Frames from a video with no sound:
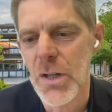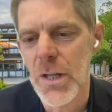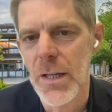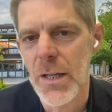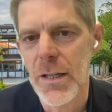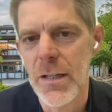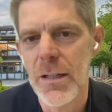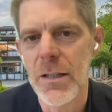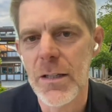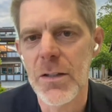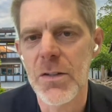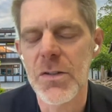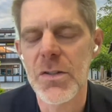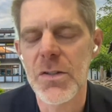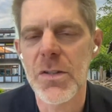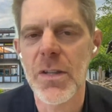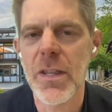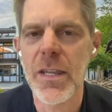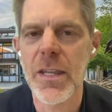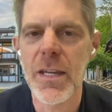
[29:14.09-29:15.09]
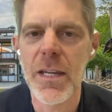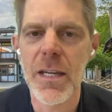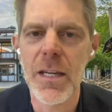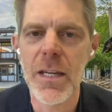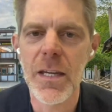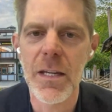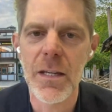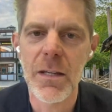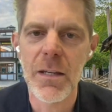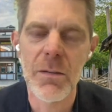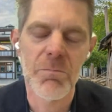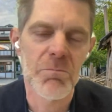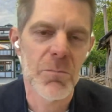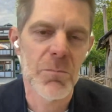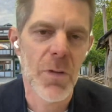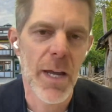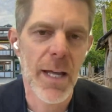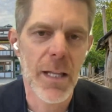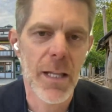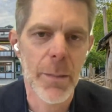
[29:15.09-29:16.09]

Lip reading: which is the